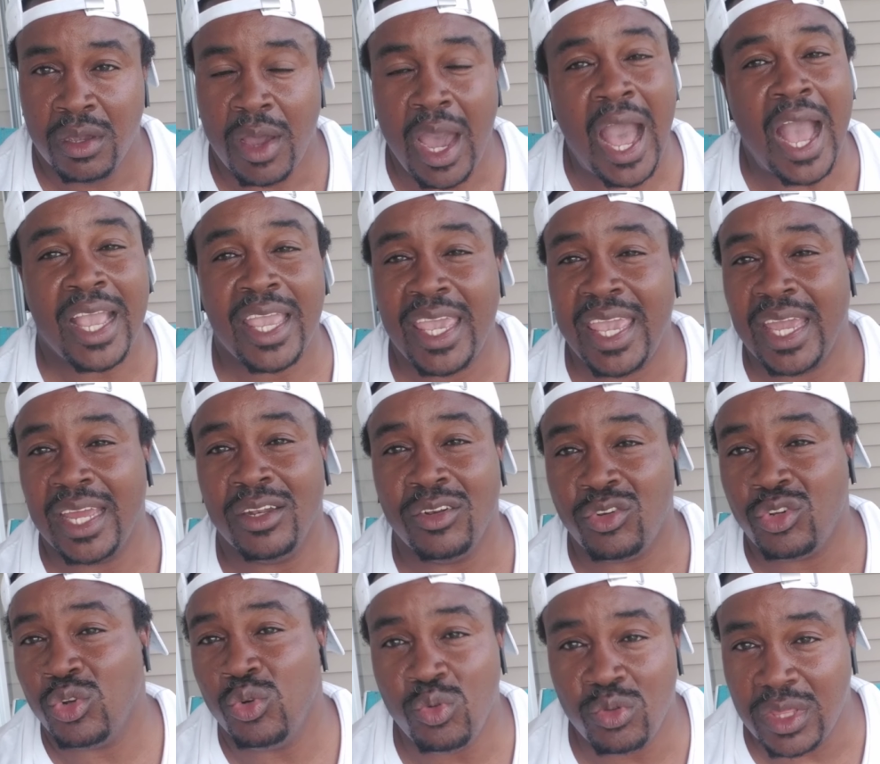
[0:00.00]
I can't
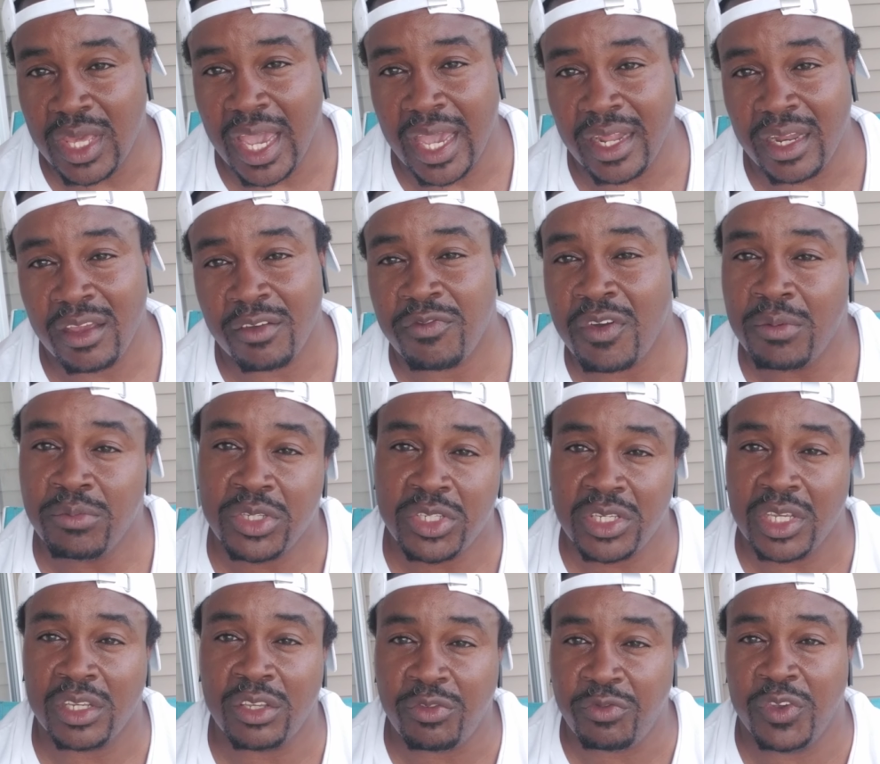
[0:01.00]
do that if I'm
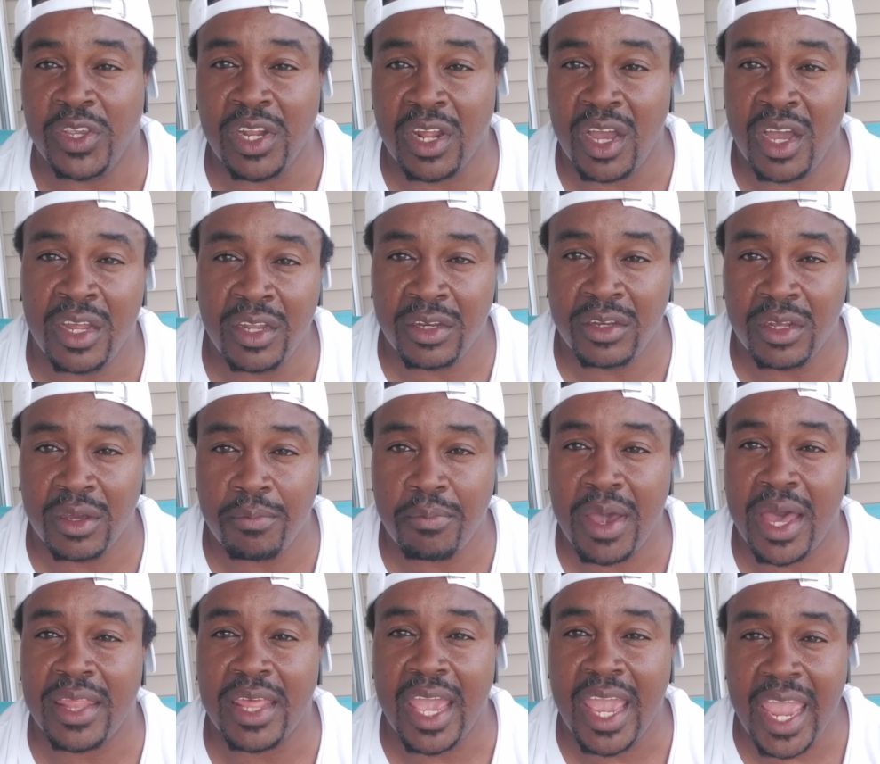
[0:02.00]
6 feet under
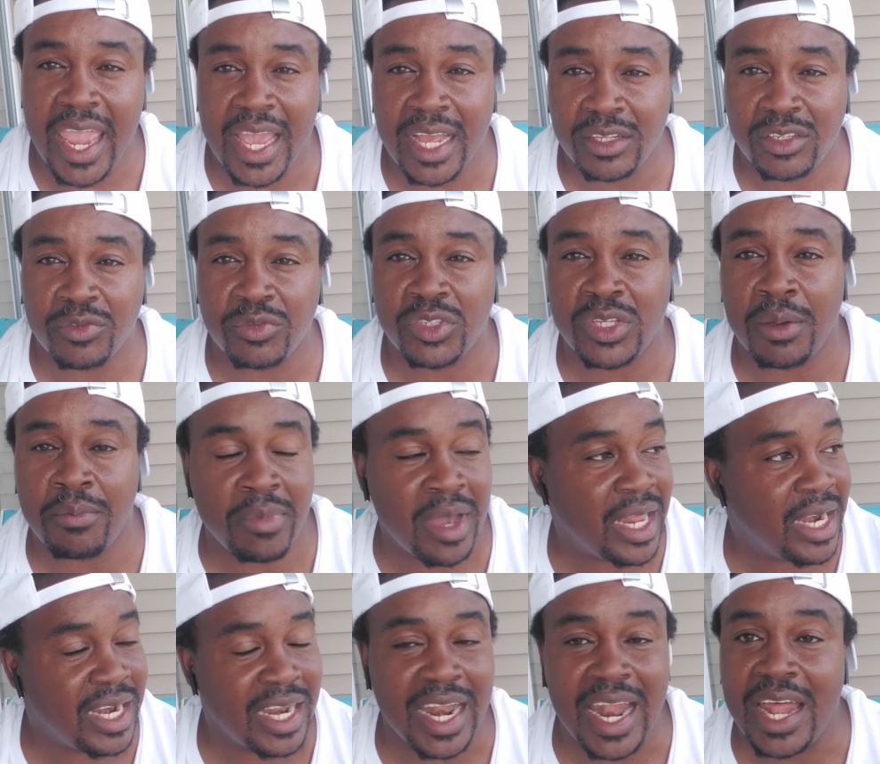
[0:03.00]
by the hands of
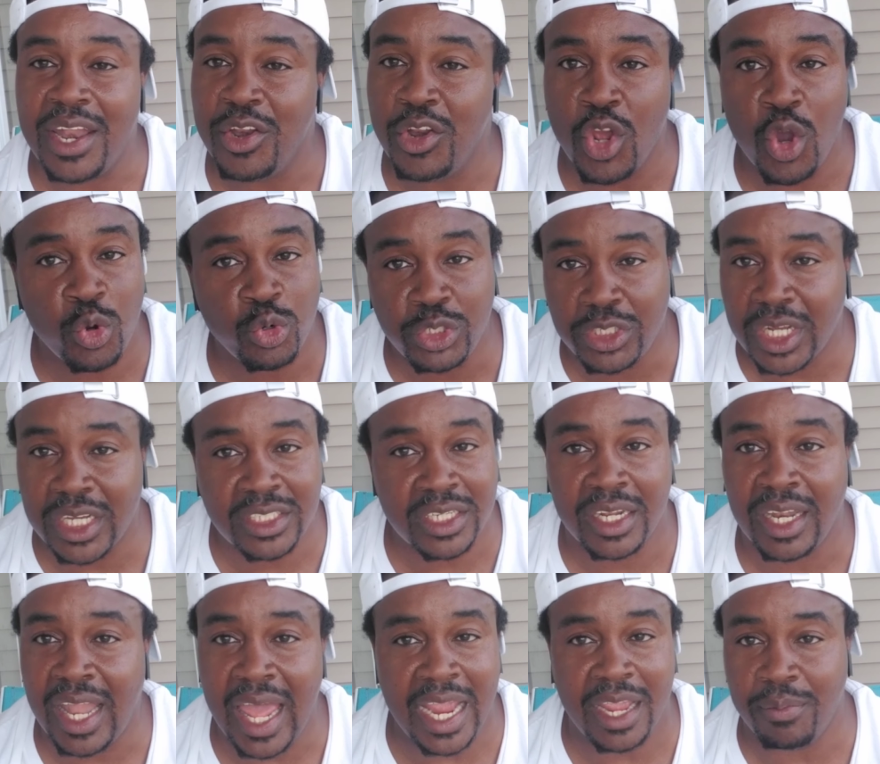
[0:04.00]
somebody that I know
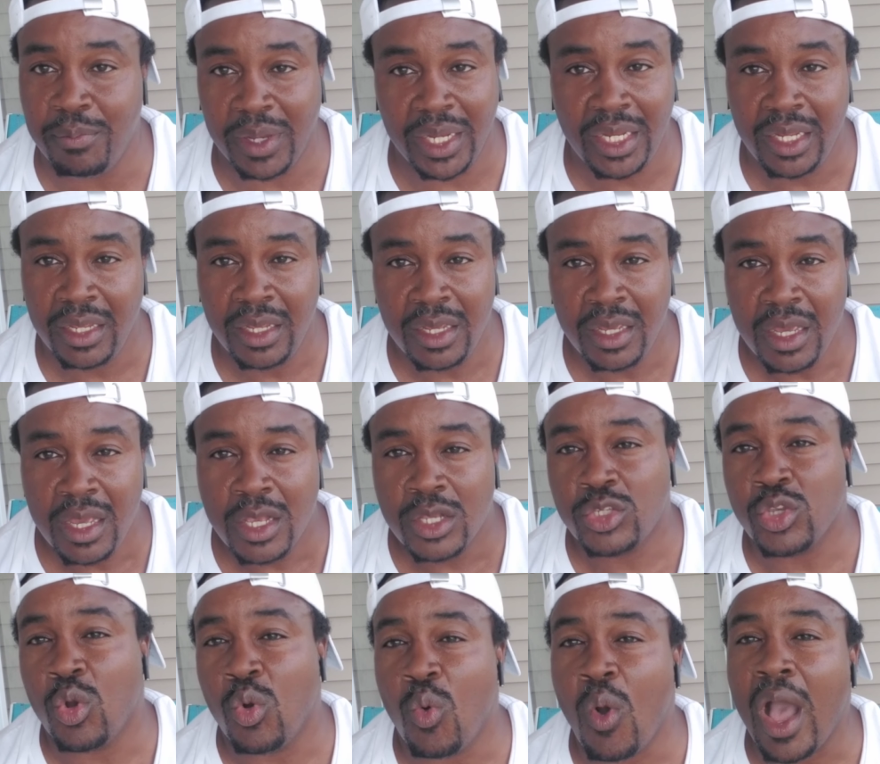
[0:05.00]
doesn't like me.
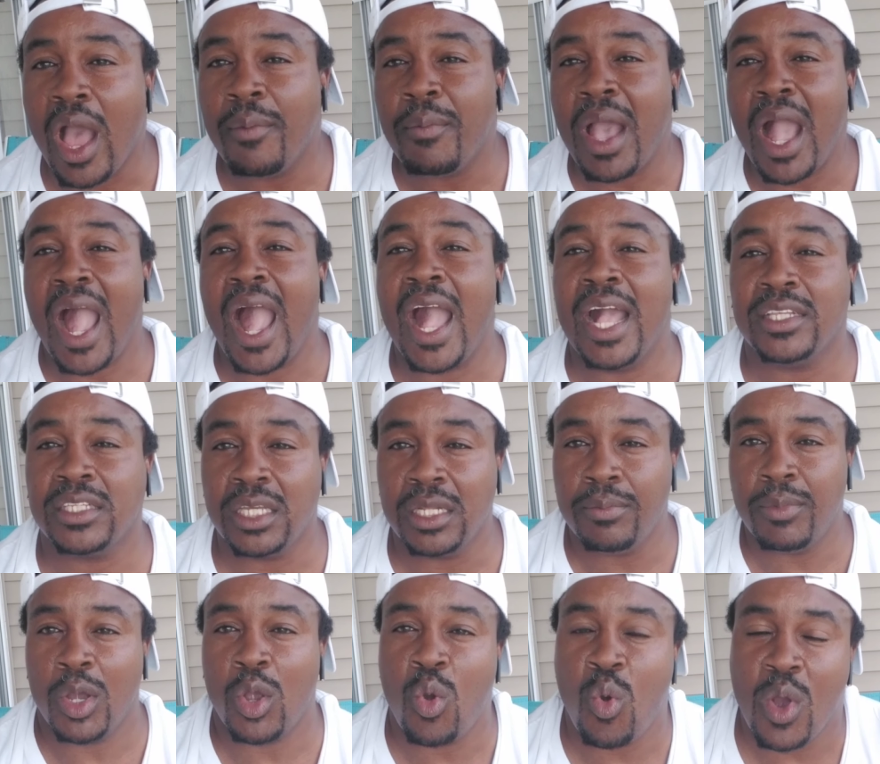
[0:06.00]
So why am I asking
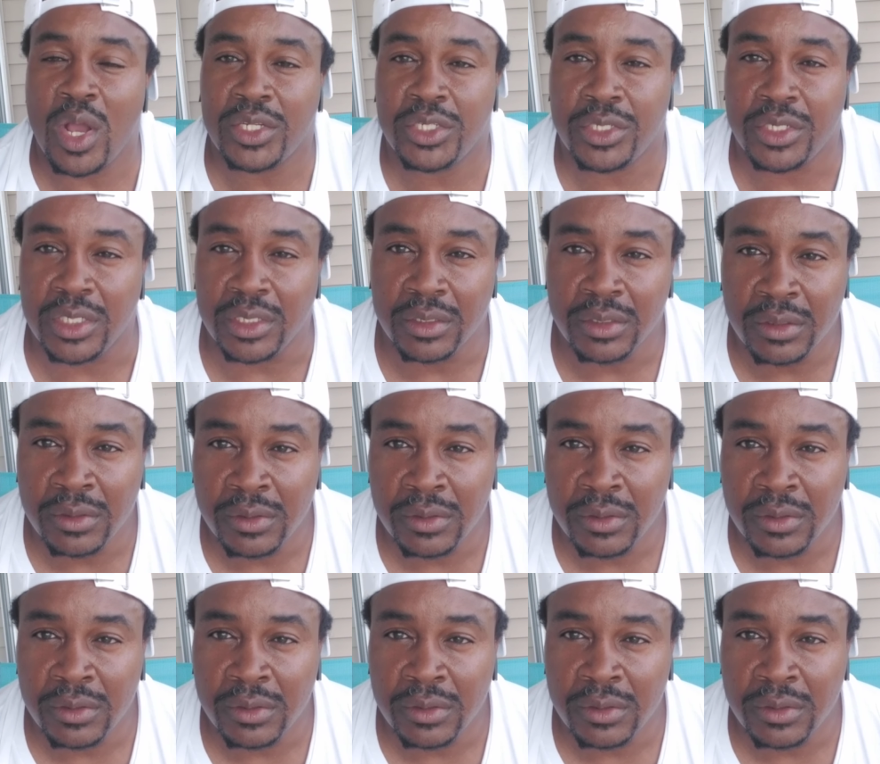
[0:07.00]
them a question?